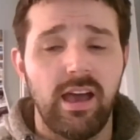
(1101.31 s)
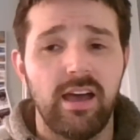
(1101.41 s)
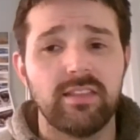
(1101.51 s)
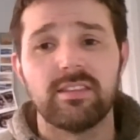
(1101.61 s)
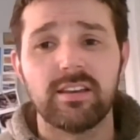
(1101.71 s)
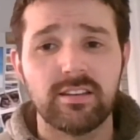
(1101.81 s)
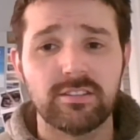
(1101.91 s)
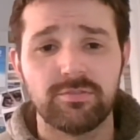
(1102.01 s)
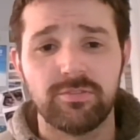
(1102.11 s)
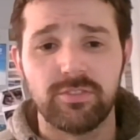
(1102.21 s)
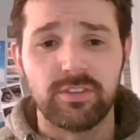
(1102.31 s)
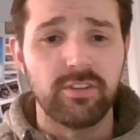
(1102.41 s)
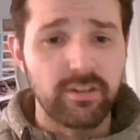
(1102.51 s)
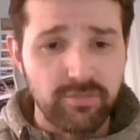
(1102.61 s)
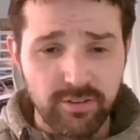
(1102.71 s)
And the thing is, for the
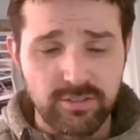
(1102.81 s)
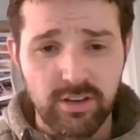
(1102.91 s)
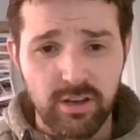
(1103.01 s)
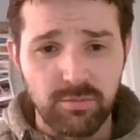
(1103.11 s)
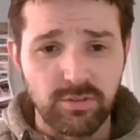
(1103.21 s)
very first time,